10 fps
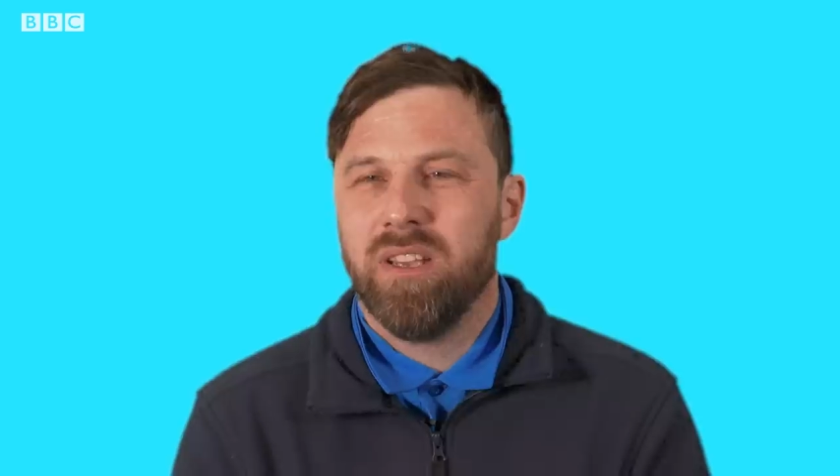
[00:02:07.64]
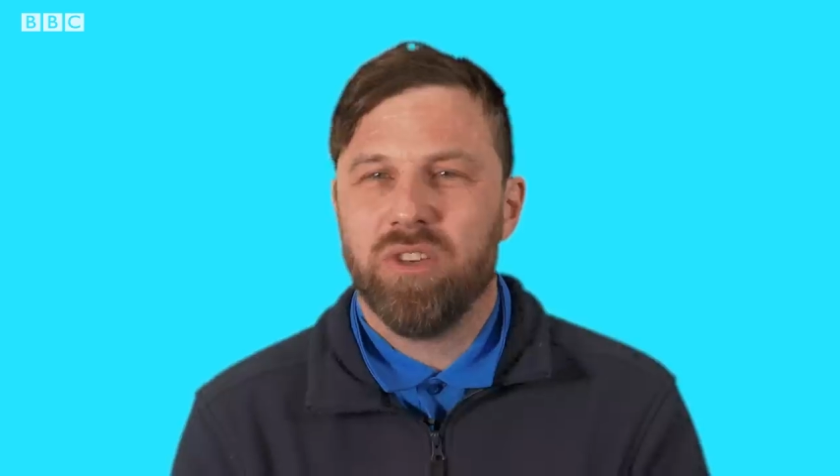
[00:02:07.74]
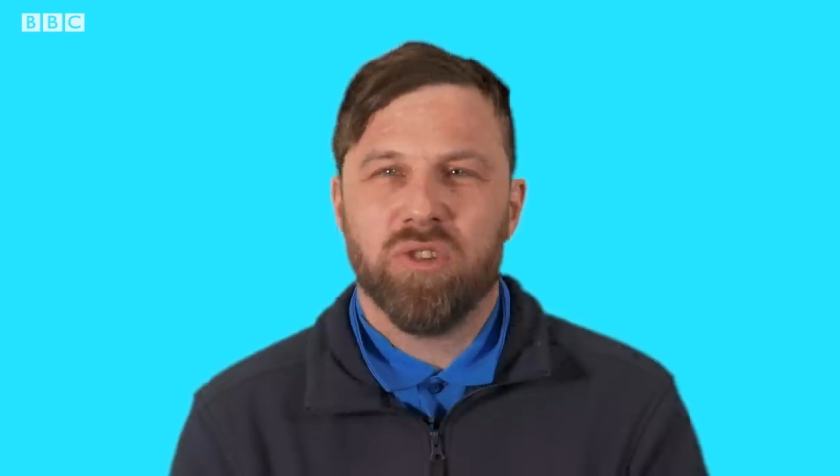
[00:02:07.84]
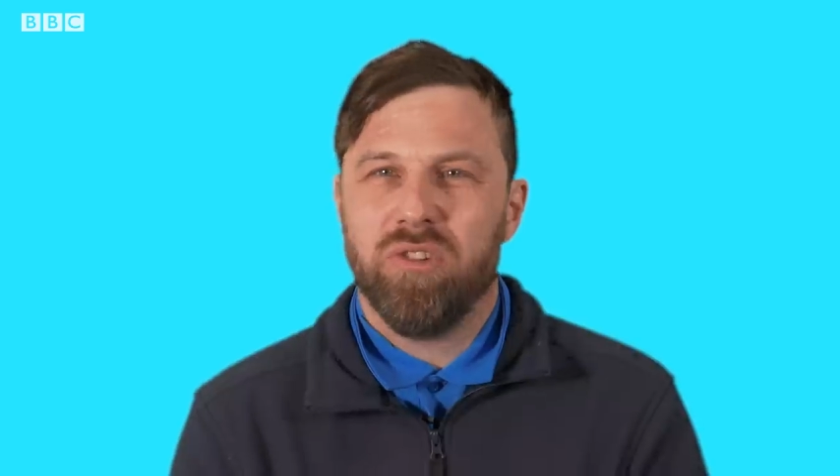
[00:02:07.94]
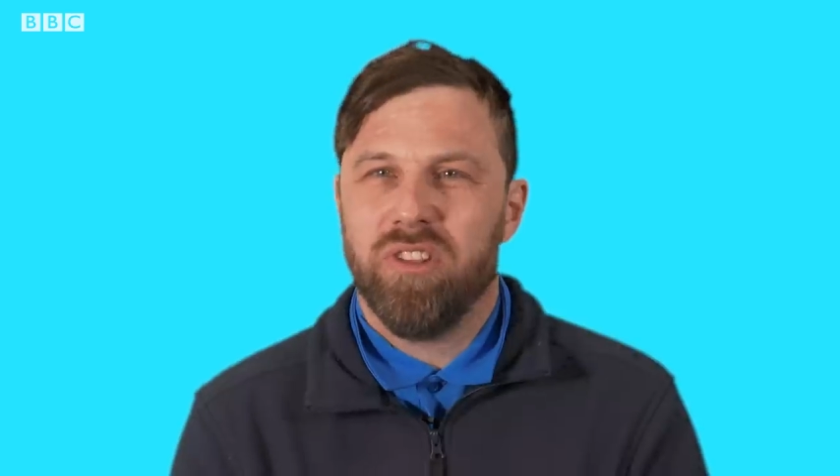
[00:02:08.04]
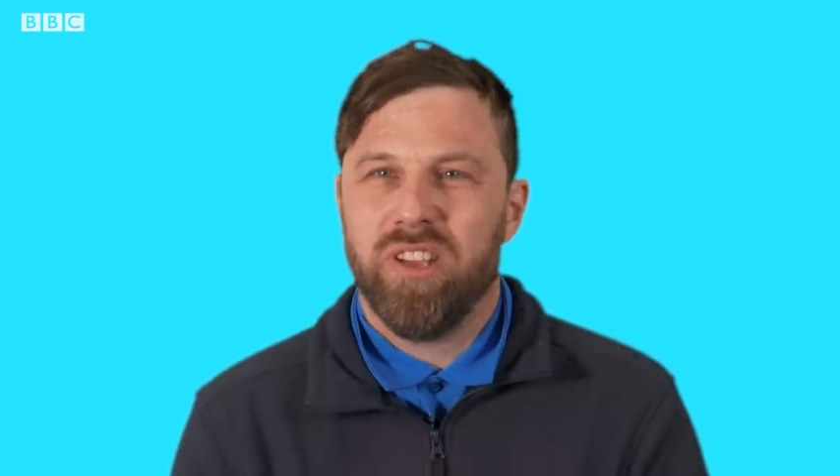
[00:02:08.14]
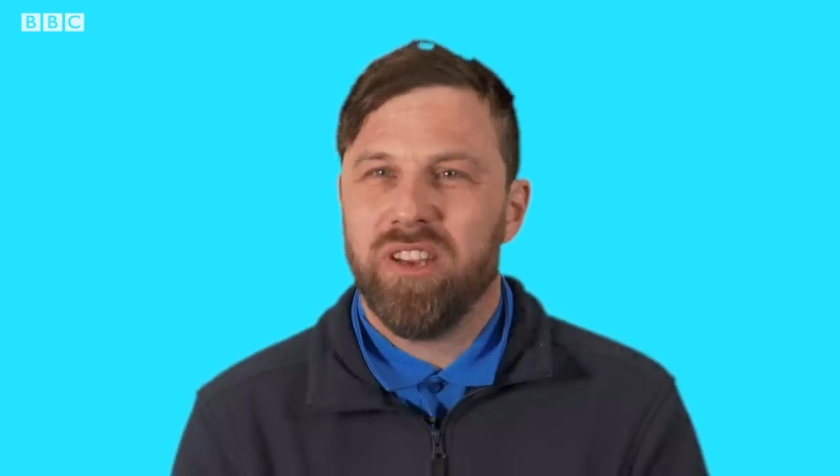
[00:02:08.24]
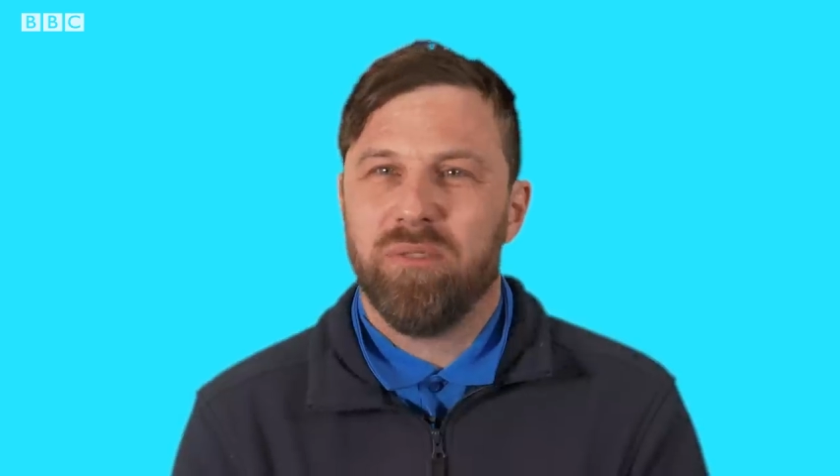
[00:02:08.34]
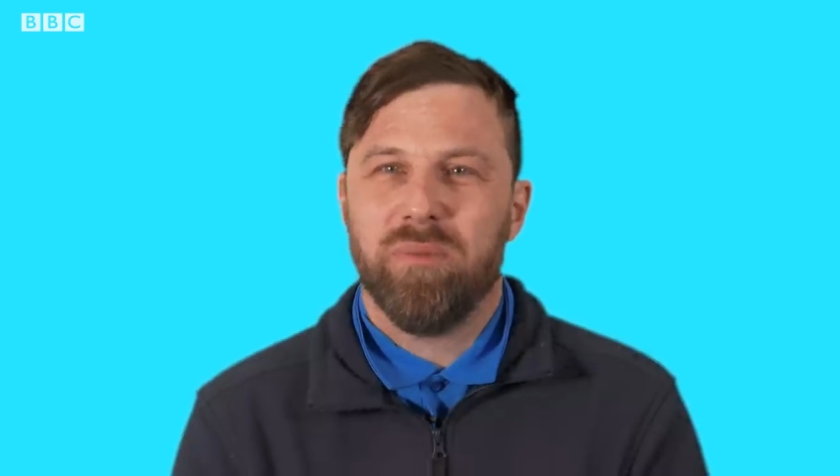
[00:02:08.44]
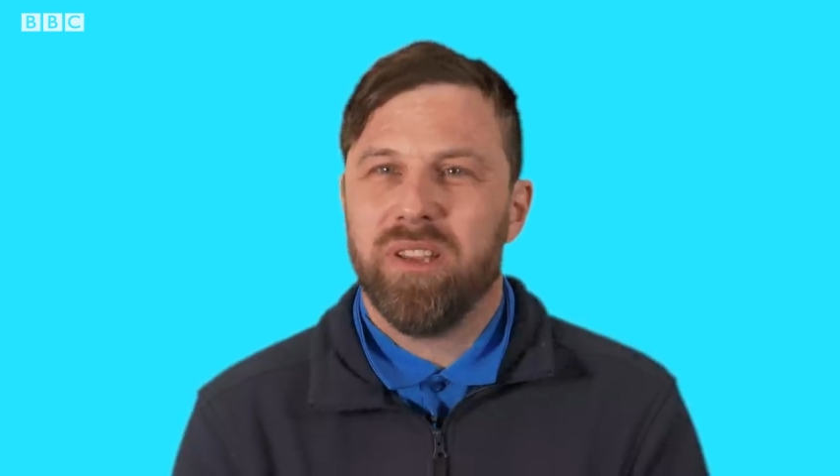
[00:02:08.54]
Assuredly they
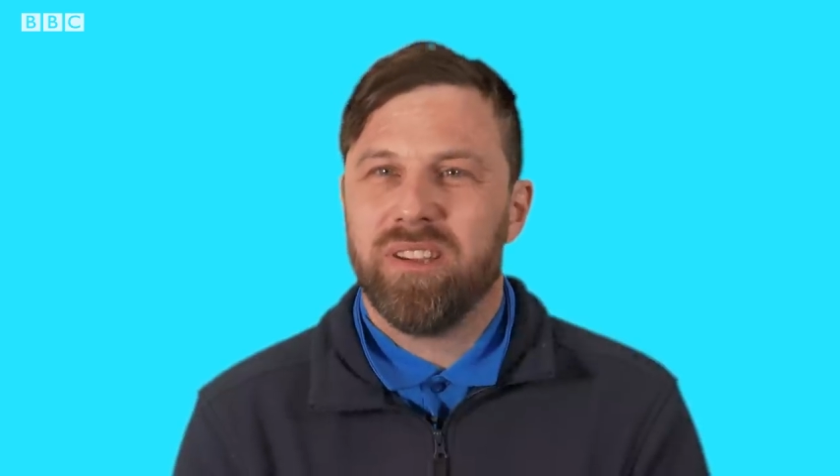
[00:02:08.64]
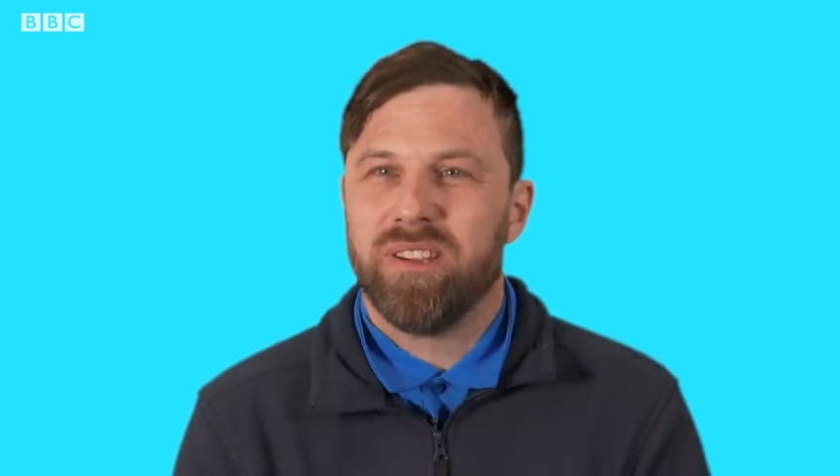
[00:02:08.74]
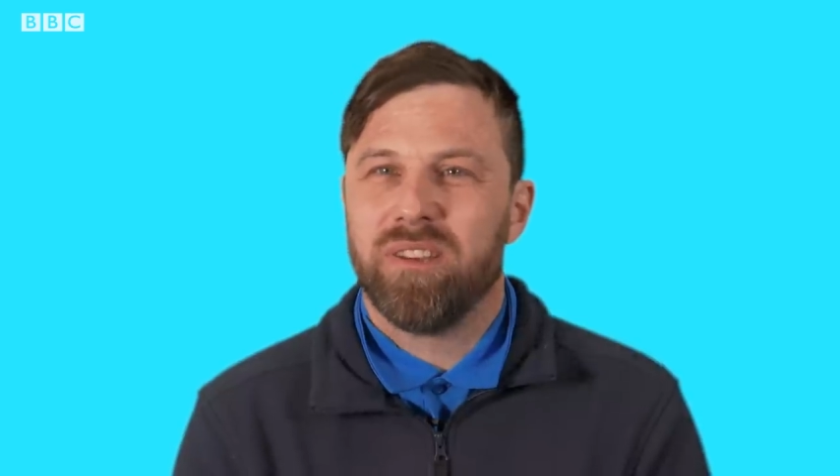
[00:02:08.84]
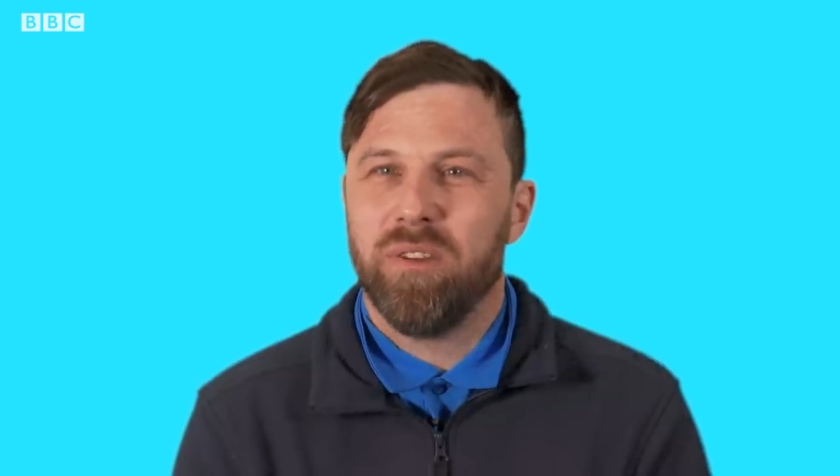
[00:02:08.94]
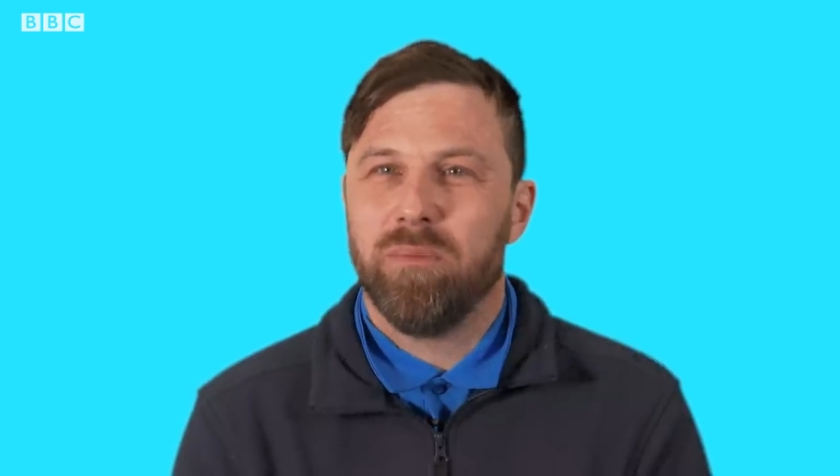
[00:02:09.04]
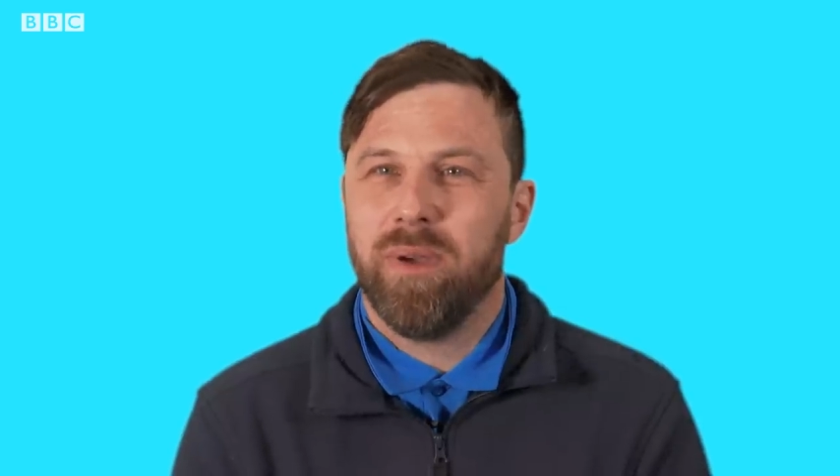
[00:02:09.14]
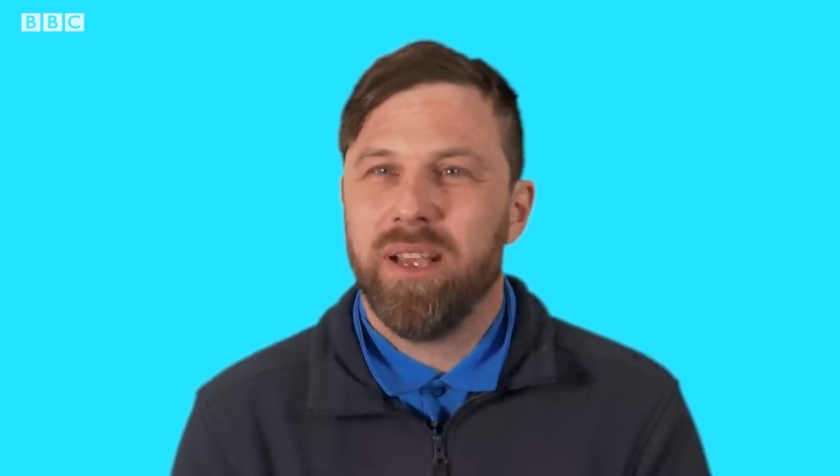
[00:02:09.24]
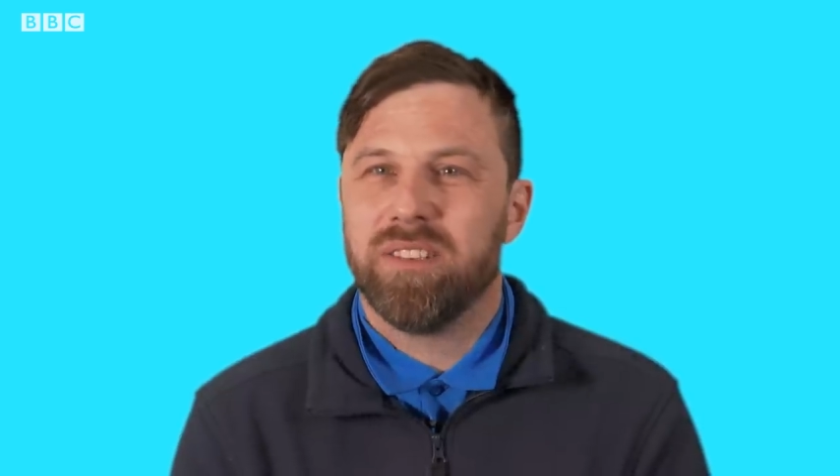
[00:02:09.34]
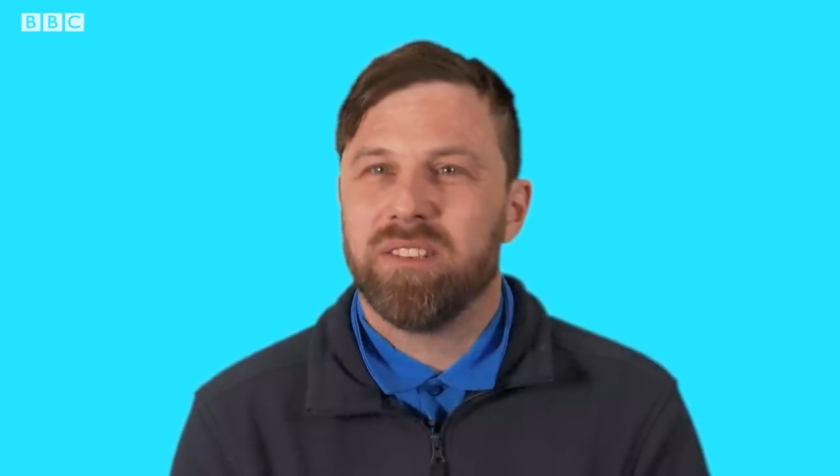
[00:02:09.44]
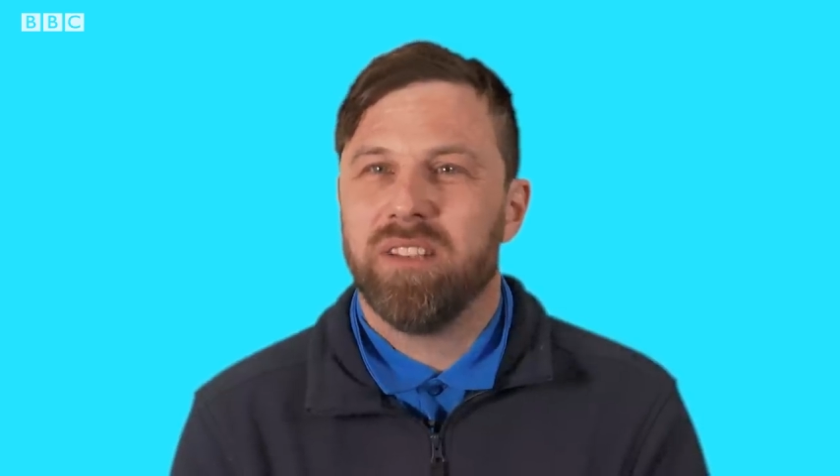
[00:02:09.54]
don't make good pets.